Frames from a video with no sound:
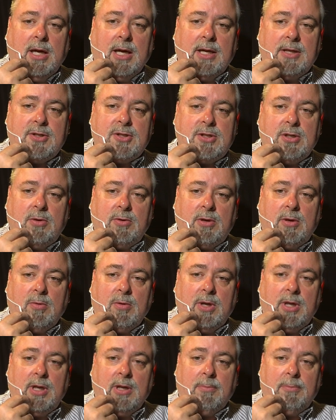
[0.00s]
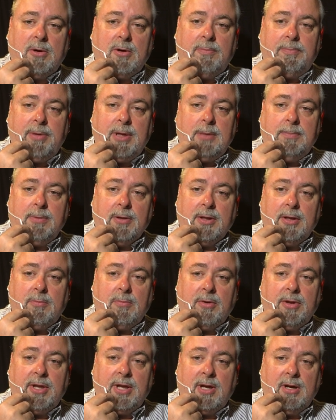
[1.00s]
And so there were a number of people that
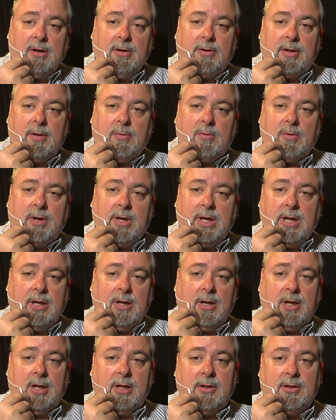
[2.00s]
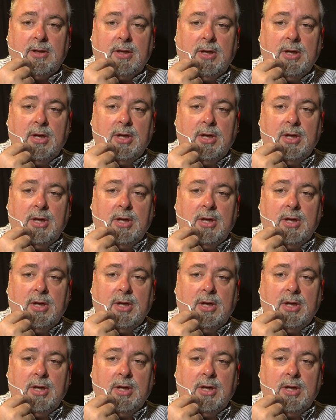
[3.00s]
were there that were in on it.